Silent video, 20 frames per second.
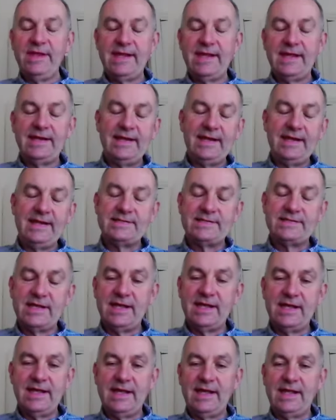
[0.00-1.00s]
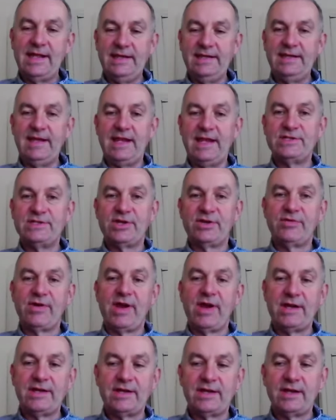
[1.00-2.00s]
it needs a
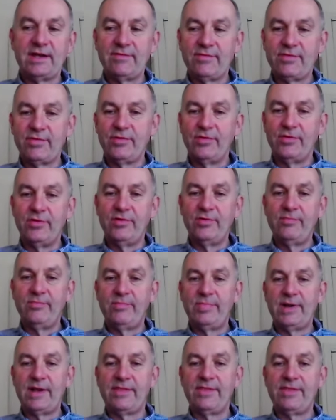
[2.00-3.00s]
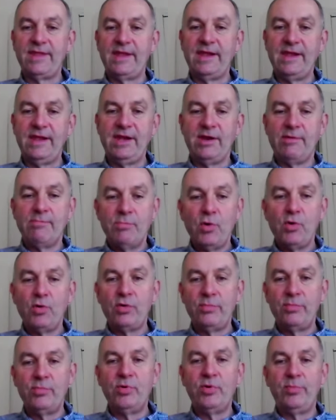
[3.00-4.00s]
great deal of thought, but I think, you know, more
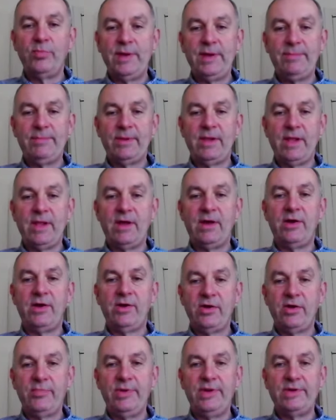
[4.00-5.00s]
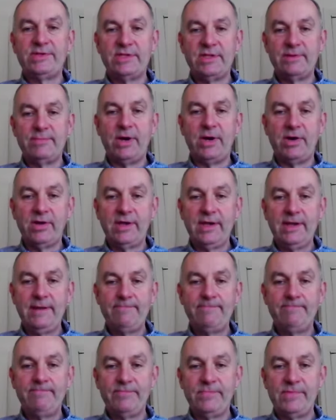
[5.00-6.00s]
and more people are coming into the market.
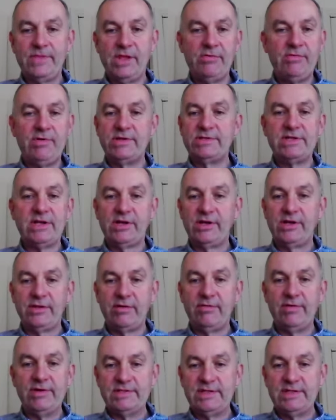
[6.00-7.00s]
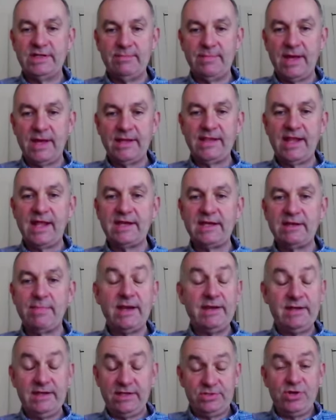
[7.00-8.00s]
There is a demand. That
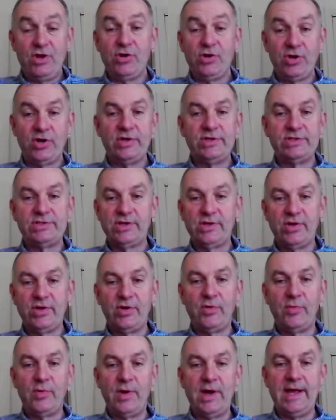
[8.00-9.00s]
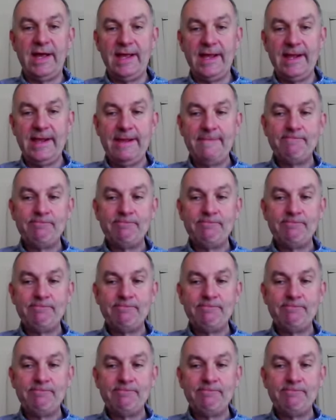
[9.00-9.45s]
demand is not going to go away.